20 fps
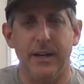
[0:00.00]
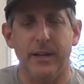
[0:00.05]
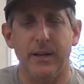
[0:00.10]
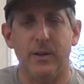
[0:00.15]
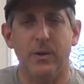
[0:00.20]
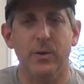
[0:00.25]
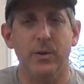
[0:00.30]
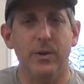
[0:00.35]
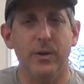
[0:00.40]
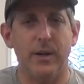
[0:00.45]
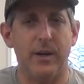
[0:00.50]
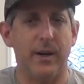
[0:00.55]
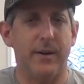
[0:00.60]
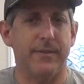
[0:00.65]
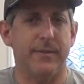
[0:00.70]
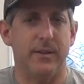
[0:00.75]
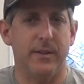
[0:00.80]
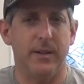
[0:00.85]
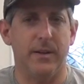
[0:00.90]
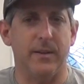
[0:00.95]
include
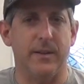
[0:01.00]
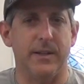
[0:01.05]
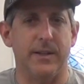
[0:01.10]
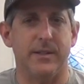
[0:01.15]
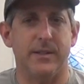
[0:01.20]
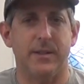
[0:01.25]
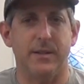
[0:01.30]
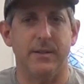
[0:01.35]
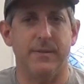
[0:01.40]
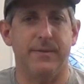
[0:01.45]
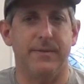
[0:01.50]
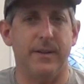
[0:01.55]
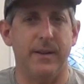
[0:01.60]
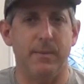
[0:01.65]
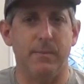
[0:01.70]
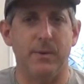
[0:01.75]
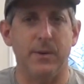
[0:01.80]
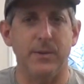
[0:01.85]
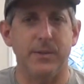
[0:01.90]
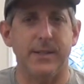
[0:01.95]
enough clearance to
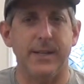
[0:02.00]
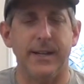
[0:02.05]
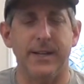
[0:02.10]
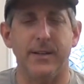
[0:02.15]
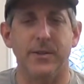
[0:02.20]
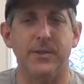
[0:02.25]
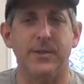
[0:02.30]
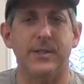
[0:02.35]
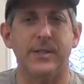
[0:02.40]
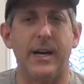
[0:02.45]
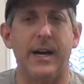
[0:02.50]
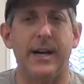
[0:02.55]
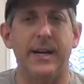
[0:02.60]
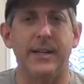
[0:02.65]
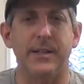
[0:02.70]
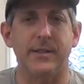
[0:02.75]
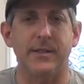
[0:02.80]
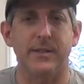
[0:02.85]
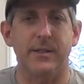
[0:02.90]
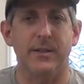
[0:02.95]
fit most standard
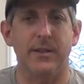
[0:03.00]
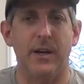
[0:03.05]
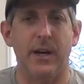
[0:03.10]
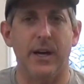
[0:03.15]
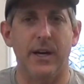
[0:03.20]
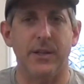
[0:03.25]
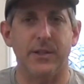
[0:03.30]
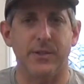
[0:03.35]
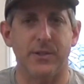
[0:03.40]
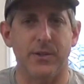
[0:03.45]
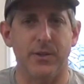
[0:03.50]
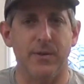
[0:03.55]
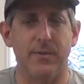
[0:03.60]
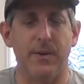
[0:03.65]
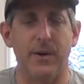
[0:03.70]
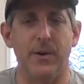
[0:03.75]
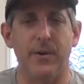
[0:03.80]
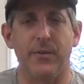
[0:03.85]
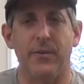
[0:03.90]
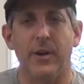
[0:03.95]
size
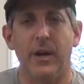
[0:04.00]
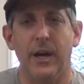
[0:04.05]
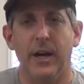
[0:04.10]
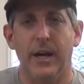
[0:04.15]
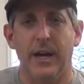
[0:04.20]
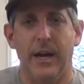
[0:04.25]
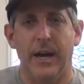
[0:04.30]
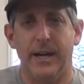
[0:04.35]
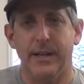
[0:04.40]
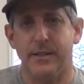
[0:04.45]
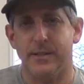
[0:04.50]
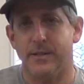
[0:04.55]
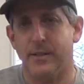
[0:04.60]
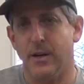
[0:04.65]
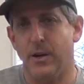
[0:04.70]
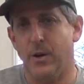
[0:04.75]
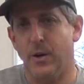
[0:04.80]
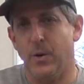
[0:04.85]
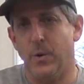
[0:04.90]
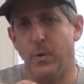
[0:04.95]
servos, and
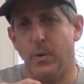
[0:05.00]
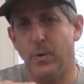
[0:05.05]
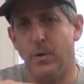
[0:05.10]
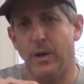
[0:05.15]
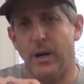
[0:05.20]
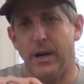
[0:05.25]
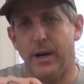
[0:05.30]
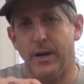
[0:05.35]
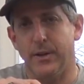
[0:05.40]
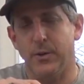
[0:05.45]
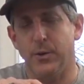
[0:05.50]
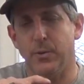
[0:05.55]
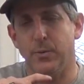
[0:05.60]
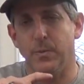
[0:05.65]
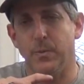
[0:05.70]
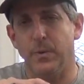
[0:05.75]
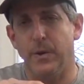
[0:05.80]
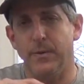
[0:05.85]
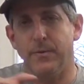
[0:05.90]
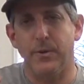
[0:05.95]
so
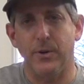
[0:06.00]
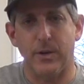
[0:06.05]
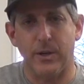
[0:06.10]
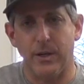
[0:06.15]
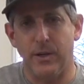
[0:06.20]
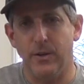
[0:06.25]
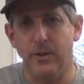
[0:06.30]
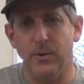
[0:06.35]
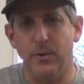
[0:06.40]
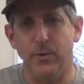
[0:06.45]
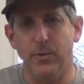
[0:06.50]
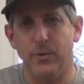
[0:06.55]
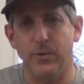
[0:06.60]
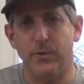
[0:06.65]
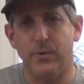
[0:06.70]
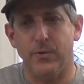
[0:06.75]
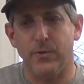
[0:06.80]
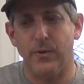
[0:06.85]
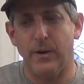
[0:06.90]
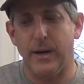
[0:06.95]
if you're going to
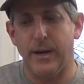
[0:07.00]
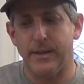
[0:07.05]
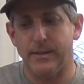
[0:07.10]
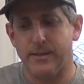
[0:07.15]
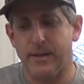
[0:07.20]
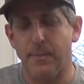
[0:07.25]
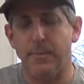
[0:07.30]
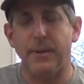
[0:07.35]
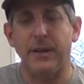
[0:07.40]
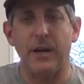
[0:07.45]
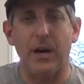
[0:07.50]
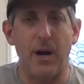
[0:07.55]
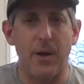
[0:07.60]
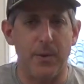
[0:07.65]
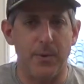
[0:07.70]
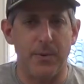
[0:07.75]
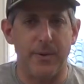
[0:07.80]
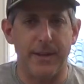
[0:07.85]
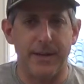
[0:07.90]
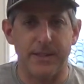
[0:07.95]
use something
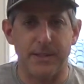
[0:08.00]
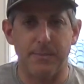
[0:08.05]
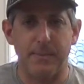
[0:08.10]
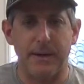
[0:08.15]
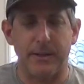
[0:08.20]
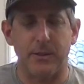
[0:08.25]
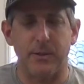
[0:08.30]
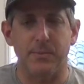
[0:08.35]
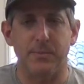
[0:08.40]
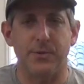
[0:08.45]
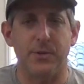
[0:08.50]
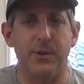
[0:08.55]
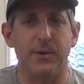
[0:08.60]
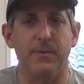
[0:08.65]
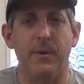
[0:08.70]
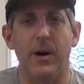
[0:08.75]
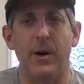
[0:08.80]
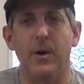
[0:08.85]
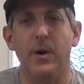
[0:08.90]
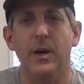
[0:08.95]
other than a Spectrum
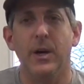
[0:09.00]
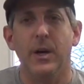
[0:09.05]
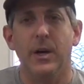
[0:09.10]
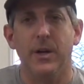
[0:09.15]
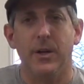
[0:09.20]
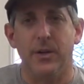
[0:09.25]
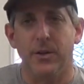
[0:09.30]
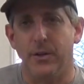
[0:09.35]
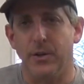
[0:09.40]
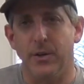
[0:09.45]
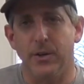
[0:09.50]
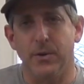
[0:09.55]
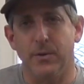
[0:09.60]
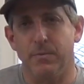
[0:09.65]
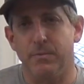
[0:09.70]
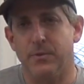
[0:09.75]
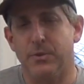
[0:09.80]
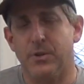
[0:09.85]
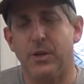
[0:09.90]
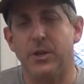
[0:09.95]
servo,
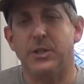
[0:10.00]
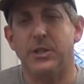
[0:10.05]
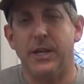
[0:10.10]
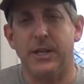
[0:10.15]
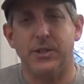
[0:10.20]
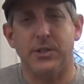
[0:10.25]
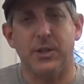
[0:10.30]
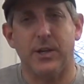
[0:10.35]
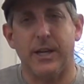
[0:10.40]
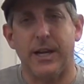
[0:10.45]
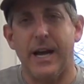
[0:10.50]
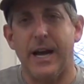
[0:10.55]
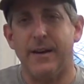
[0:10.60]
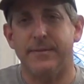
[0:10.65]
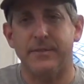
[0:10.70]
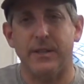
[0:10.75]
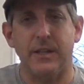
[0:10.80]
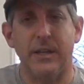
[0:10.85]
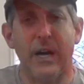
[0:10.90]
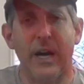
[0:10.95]
there's a good chance you're going to
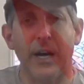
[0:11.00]
have to